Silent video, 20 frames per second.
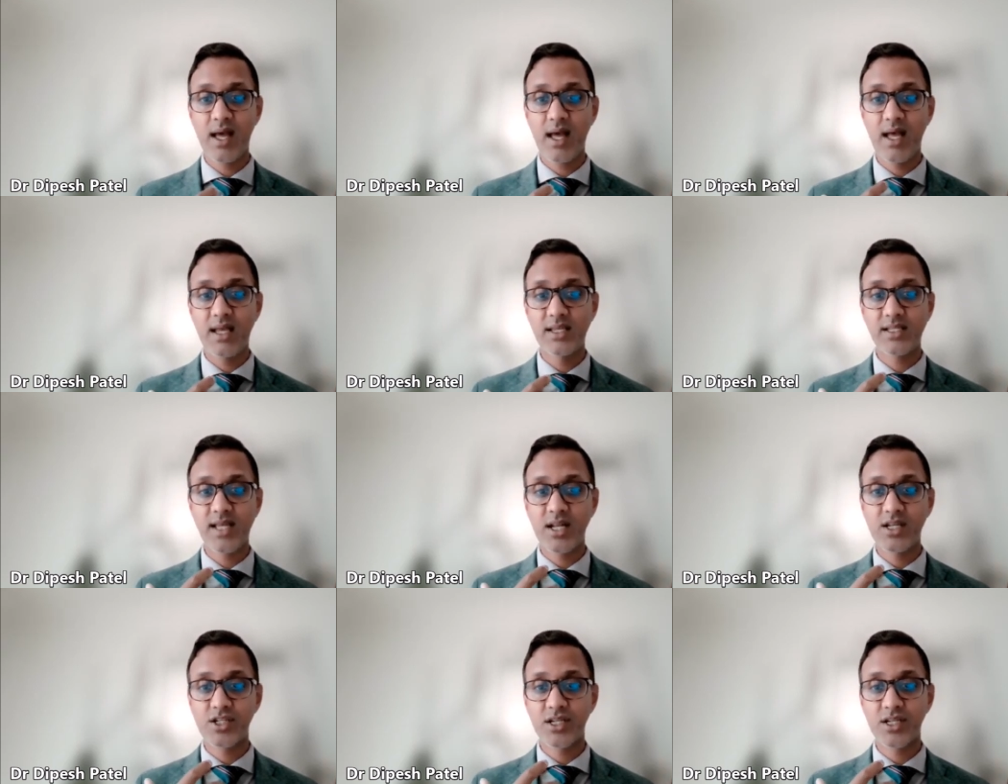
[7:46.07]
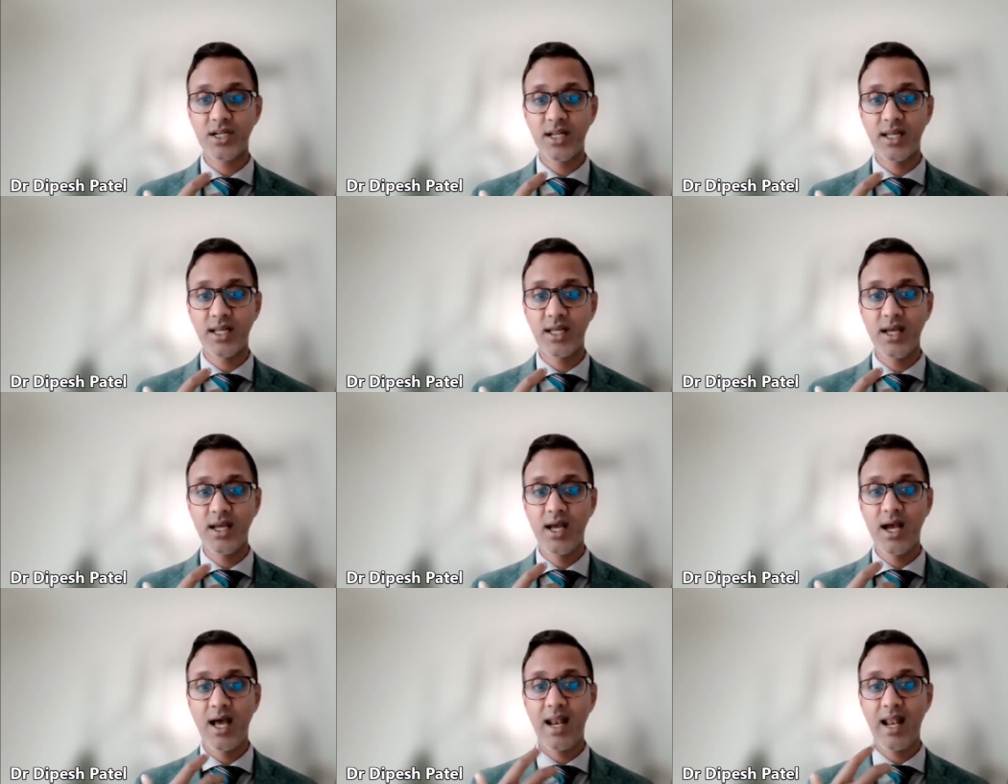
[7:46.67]

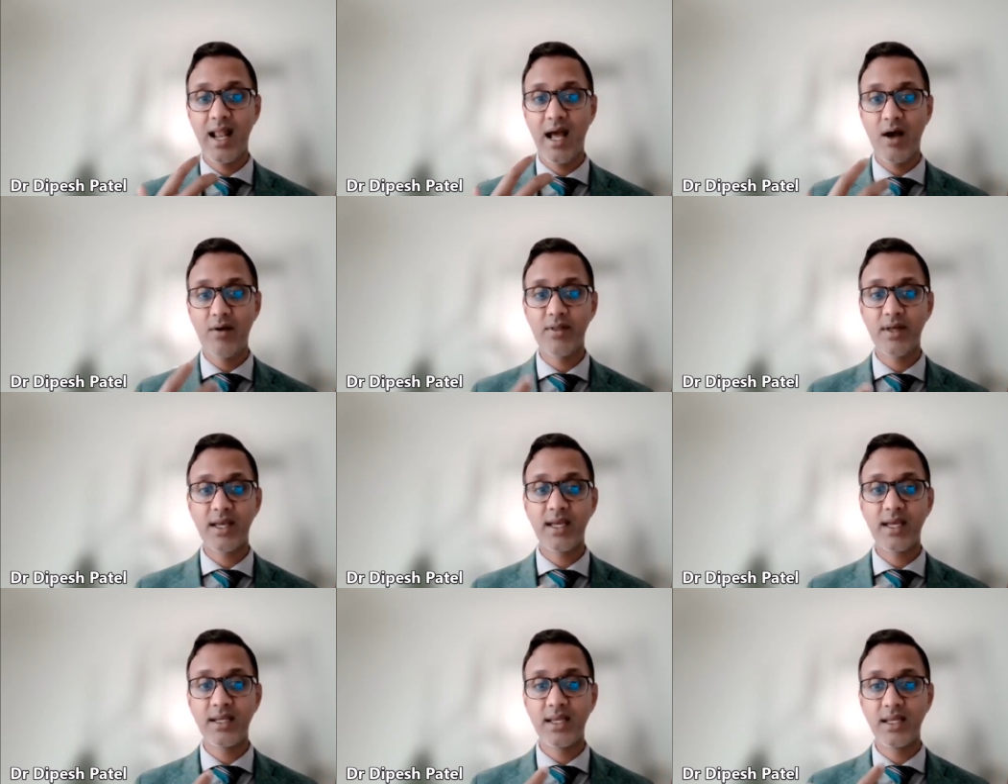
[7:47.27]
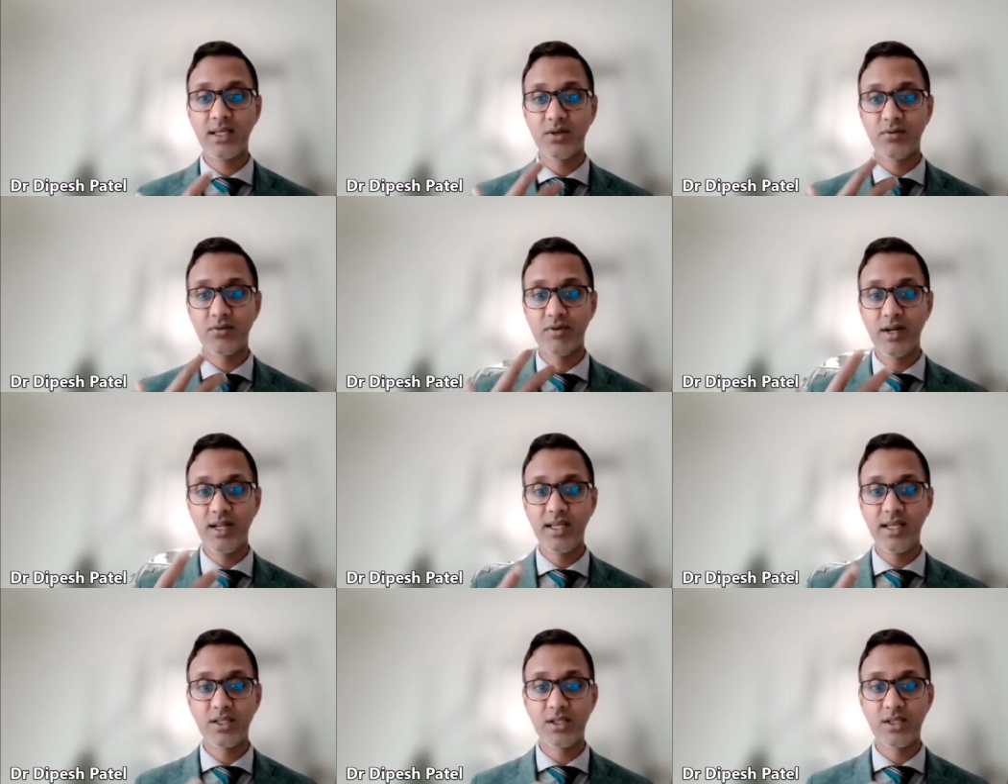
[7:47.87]
essentially allow the kidney to
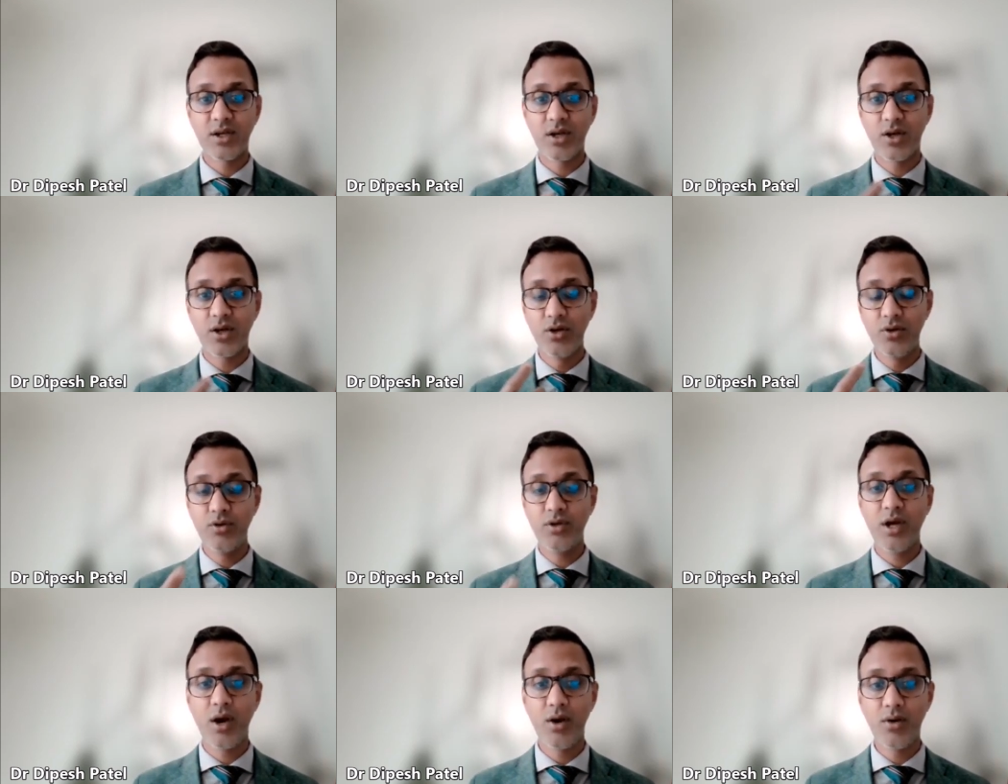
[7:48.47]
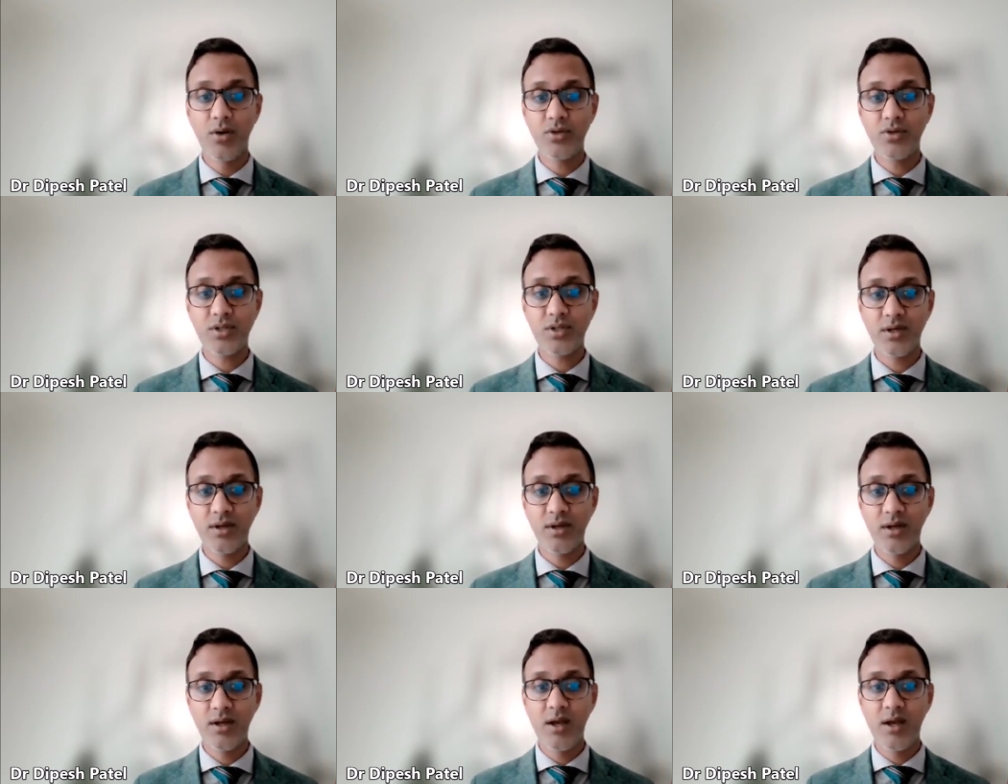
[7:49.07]
release glucose,